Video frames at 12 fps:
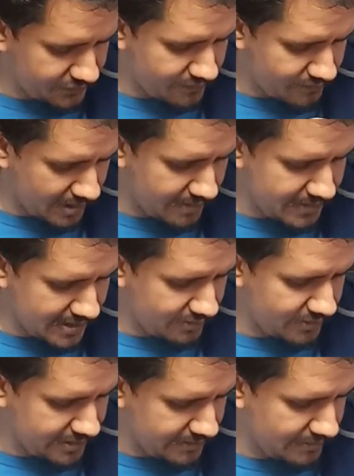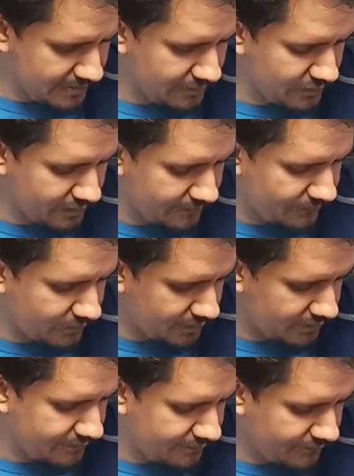2 I mainly am looking
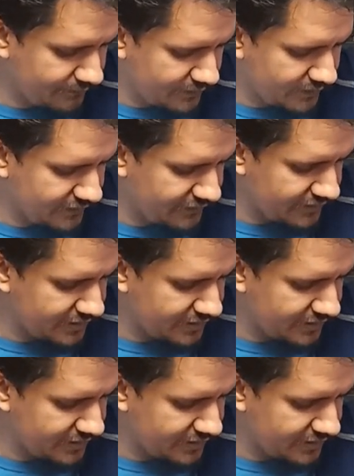for this